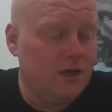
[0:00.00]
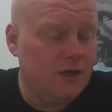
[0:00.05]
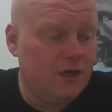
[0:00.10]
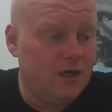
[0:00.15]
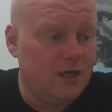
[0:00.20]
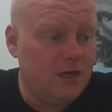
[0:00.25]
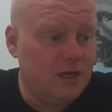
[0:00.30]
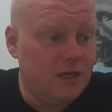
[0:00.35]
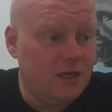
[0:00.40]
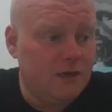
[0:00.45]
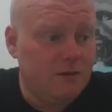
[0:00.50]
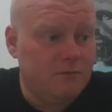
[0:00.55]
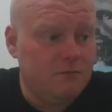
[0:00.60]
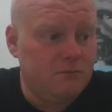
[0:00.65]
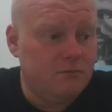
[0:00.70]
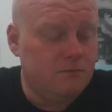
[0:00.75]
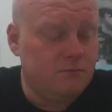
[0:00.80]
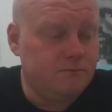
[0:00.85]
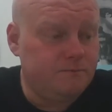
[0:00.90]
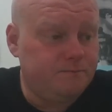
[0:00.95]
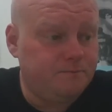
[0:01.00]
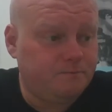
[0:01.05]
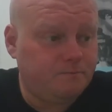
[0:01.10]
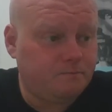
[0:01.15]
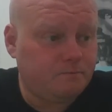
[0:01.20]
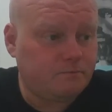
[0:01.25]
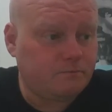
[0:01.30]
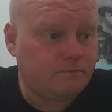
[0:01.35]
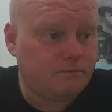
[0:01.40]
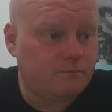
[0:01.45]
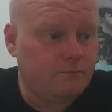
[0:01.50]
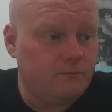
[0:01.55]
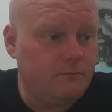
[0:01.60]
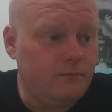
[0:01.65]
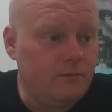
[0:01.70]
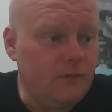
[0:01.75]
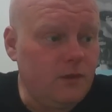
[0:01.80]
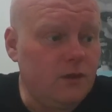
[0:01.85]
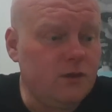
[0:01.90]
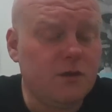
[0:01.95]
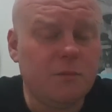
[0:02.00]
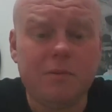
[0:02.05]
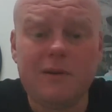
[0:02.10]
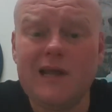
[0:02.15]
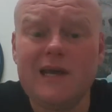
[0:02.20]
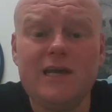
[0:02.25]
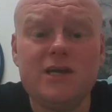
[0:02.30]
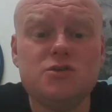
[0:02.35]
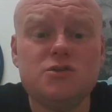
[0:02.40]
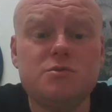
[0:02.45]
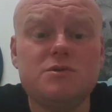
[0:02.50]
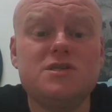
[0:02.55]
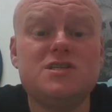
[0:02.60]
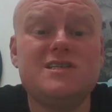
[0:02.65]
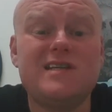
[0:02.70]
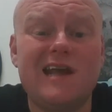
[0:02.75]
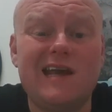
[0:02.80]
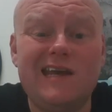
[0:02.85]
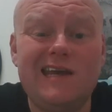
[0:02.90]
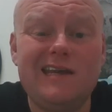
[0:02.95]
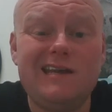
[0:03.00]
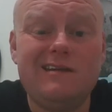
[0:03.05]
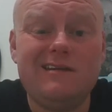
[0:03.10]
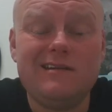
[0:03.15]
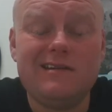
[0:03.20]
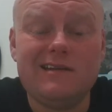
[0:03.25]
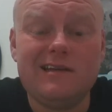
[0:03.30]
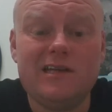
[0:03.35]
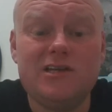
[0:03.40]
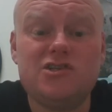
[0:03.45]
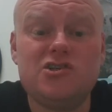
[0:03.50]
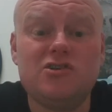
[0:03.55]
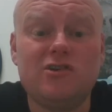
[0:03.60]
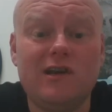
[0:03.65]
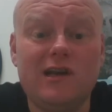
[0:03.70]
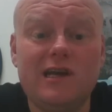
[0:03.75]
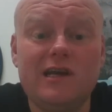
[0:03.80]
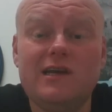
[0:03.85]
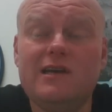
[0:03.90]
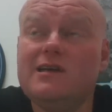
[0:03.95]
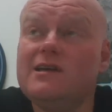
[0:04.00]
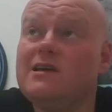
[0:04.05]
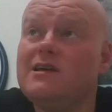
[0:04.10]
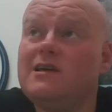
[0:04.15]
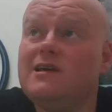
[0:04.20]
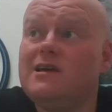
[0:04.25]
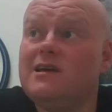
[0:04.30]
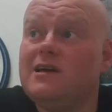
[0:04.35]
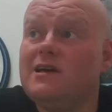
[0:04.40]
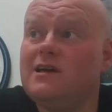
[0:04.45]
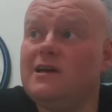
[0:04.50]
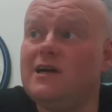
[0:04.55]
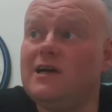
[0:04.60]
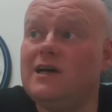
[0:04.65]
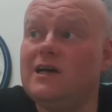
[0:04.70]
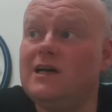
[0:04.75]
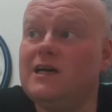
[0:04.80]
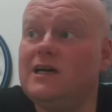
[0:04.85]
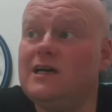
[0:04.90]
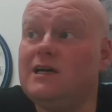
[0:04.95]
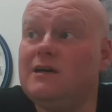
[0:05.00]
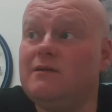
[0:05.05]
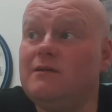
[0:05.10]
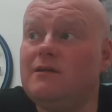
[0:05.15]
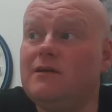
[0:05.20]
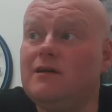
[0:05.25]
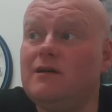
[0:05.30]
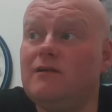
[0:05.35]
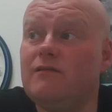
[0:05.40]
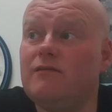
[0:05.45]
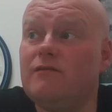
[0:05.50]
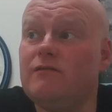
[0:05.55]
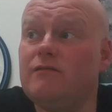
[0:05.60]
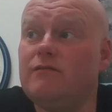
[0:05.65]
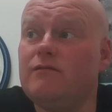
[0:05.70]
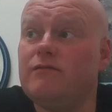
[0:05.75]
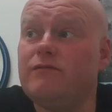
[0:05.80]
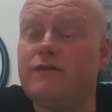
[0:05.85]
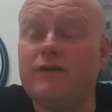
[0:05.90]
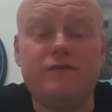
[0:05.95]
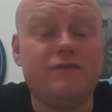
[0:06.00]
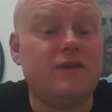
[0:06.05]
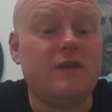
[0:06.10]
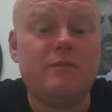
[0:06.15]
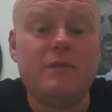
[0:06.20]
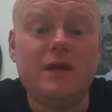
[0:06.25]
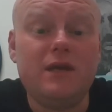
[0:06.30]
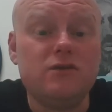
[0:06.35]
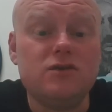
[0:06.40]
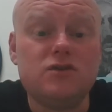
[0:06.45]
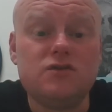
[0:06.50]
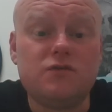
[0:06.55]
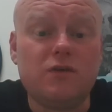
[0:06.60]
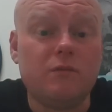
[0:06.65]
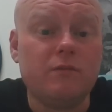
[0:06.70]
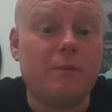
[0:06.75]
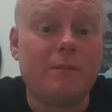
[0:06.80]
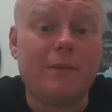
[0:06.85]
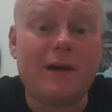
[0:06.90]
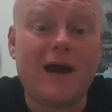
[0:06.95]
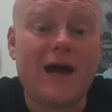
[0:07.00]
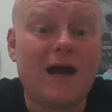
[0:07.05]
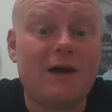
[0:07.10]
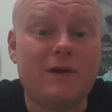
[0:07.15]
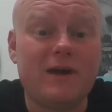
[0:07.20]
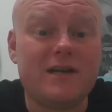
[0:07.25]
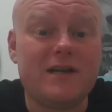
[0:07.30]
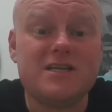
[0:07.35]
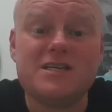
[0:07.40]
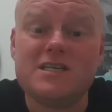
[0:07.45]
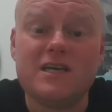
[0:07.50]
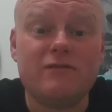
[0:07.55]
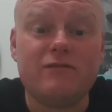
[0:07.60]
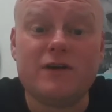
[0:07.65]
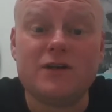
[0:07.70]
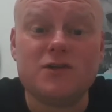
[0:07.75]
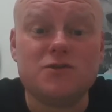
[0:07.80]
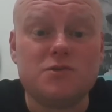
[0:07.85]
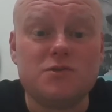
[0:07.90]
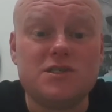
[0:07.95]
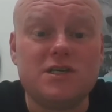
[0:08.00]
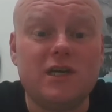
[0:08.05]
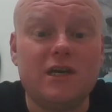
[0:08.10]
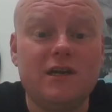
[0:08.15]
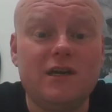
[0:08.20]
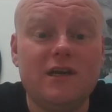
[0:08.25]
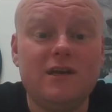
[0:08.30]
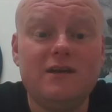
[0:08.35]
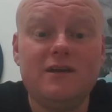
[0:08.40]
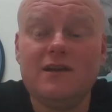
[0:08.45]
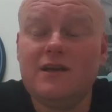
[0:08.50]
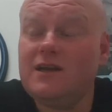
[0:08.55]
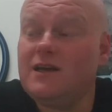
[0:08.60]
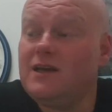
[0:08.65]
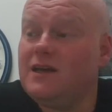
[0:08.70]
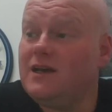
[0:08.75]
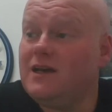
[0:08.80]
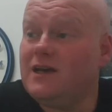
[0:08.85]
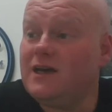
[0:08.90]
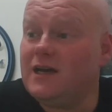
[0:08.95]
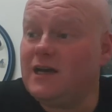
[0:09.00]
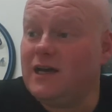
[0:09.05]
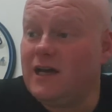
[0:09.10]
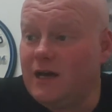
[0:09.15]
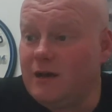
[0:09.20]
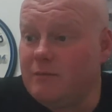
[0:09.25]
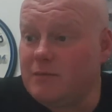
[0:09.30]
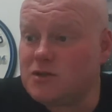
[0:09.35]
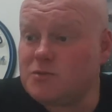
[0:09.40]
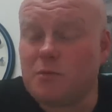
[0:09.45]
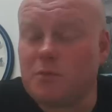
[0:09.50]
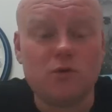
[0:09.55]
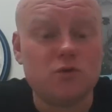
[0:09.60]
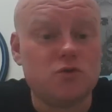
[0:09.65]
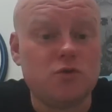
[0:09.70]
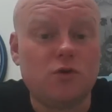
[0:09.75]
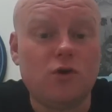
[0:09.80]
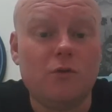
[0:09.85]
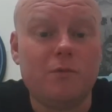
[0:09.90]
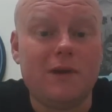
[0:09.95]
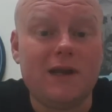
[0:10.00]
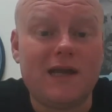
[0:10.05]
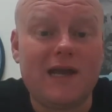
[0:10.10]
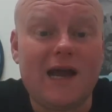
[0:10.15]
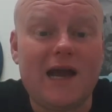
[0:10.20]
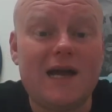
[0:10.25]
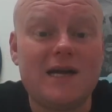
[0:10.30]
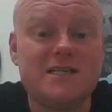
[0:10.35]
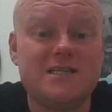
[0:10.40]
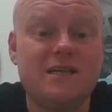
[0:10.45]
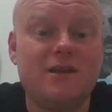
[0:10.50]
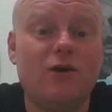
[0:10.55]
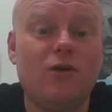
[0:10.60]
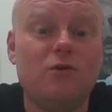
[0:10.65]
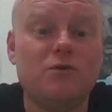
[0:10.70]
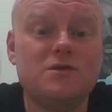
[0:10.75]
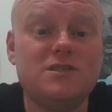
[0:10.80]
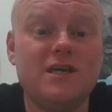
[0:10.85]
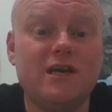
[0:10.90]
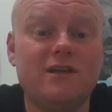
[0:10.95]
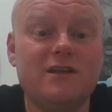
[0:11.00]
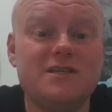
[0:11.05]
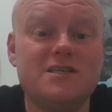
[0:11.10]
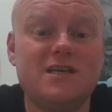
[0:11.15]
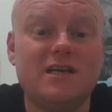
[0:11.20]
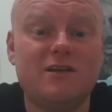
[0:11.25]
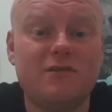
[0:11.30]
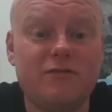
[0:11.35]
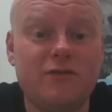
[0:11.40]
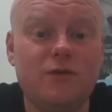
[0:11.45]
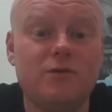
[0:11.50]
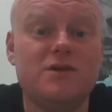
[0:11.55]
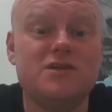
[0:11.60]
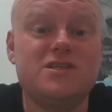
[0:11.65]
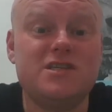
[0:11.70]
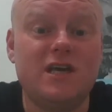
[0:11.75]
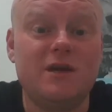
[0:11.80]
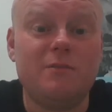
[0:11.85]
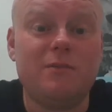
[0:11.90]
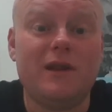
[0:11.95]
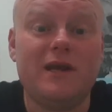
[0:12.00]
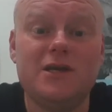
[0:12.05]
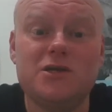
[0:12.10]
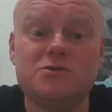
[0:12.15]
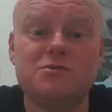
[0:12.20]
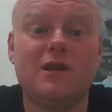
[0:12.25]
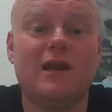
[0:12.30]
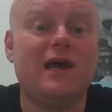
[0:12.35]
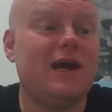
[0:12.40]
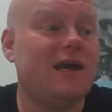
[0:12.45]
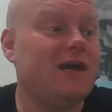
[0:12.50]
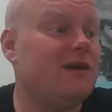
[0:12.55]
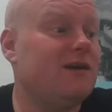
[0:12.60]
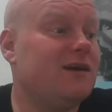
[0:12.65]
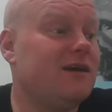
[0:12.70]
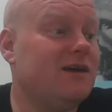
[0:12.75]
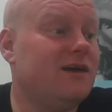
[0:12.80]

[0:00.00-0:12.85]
The players were staying literally 50 metres from the bar where the City fans were singing. I spoke to a couple of guys in the hotel. They said a few of the City players were like,